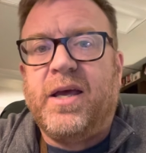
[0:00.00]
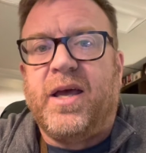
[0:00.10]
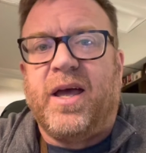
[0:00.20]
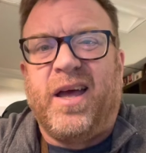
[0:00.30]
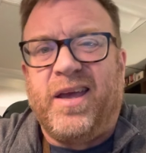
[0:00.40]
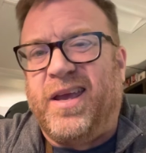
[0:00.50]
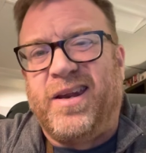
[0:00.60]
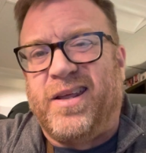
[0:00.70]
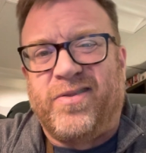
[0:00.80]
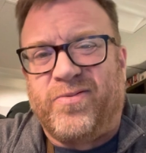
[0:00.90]
uh,
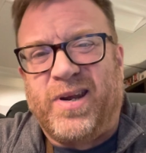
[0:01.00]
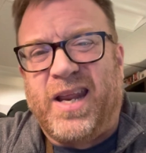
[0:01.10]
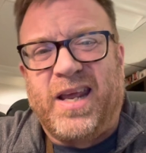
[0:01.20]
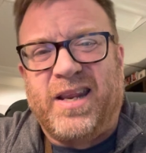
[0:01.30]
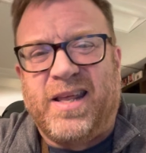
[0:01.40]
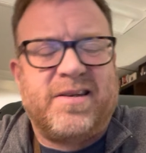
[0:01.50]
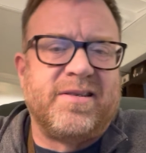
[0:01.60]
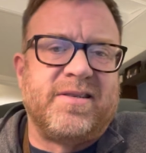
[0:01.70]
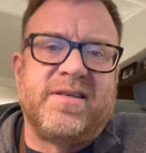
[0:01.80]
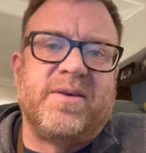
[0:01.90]
in a three day. That
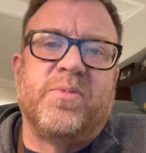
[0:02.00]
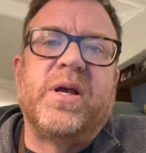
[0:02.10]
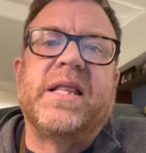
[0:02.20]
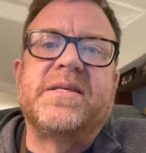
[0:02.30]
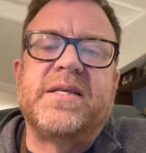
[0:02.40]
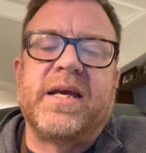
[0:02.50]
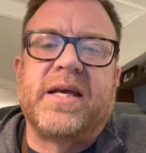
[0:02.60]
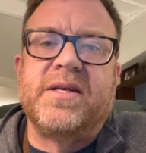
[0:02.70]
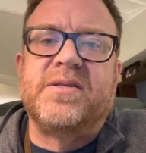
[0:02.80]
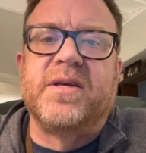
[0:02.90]
doesn't seem
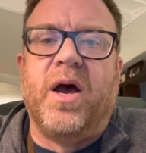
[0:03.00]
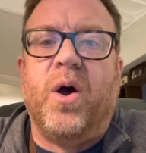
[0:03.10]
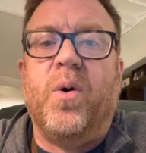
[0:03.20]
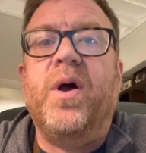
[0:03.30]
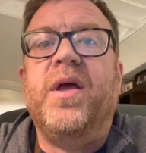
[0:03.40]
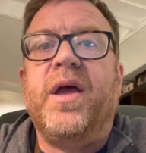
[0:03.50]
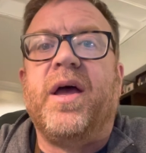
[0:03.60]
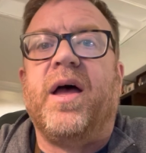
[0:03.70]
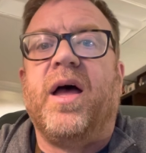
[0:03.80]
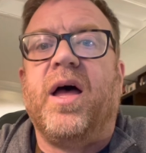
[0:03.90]
realistic. And so,
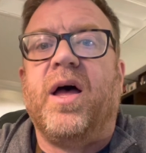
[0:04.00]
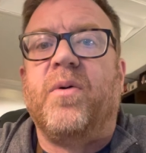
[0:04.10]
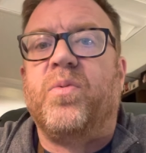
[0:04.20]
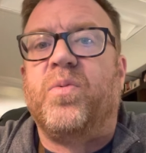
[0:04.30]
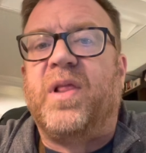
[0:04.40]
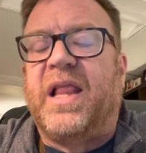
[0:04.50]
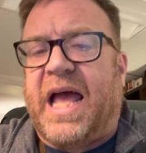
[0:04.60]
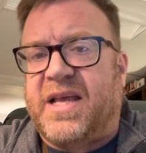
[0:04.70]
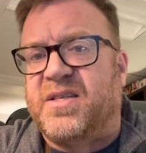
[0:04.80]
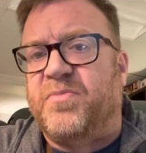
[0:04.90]
uh,
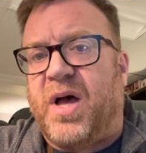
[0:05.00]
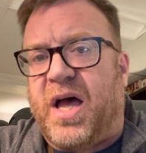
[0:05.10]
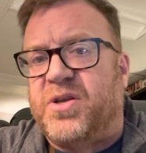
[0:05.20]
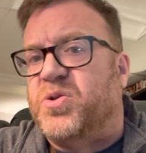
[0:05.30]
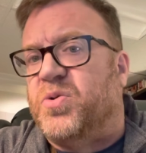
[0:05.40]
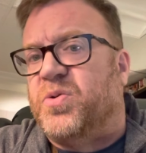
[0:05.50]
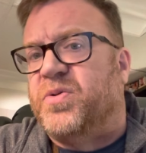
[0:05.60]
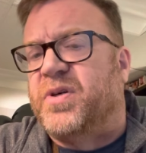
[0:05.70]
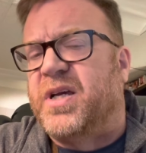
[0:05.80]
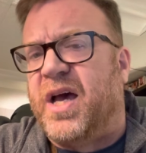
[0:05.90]
last module
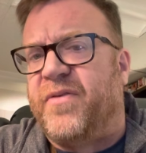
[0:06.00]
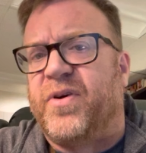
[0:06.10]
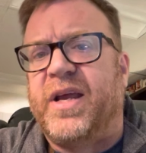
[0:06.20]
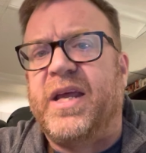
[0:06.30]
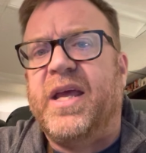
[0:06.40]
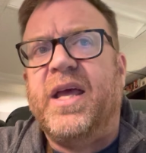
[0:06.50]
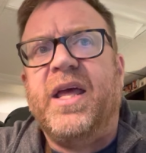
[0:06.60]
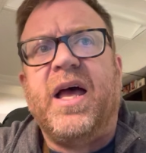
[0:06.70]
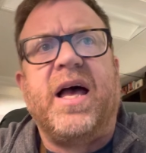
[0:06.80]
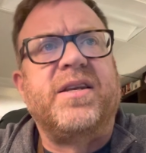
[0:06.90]
covering
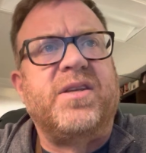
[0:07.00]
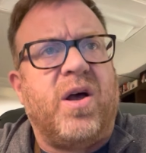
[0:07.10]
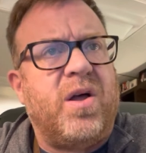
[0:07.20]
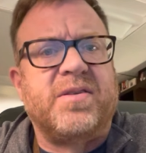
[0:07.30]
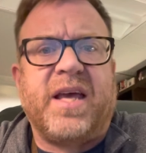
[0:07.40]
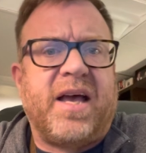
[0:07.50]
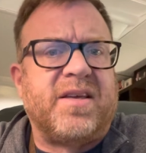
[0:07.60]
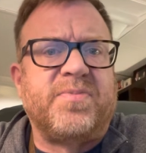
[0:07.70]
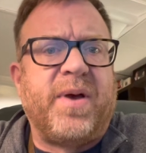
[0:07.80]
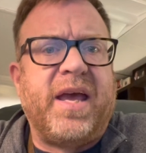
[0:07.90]
A Doll's
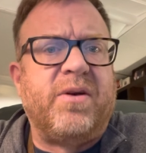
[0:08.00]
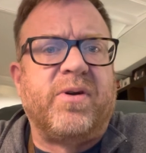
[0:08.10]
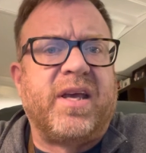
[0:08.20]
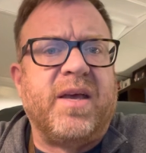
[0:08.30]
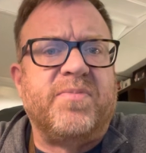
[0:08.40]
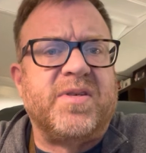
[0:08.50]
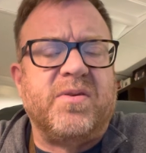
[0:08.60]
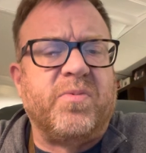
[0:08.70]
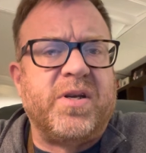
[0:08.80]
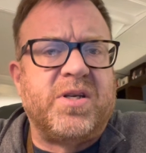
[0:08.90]
House by Henrik
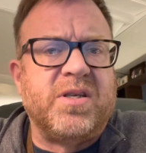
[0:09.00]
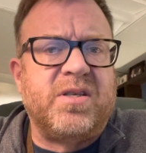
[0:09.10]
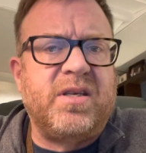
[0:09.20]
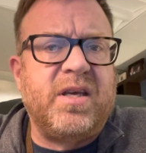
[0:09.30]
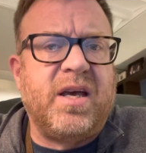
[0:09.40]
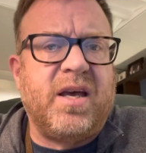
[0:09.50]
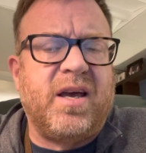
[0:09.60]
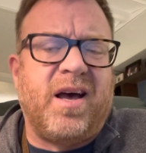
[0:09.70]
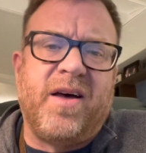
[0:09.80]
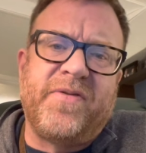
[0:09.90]
Ibsen, which is
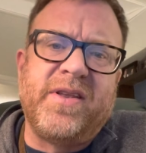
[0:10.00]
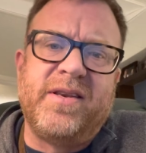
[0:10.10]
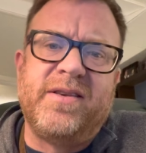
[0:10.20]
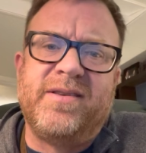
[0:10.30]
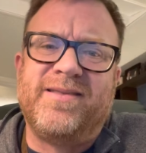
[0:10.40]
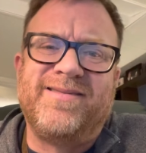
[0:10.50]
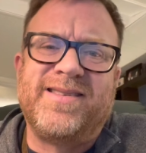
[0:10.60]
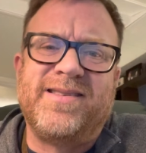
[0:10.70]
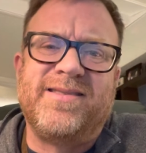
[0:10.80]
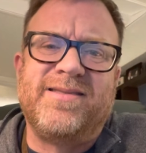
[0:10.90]
uh, often
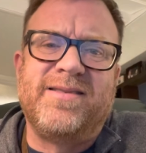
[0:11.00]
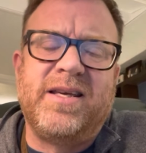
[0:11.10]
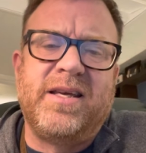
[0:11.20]
uh,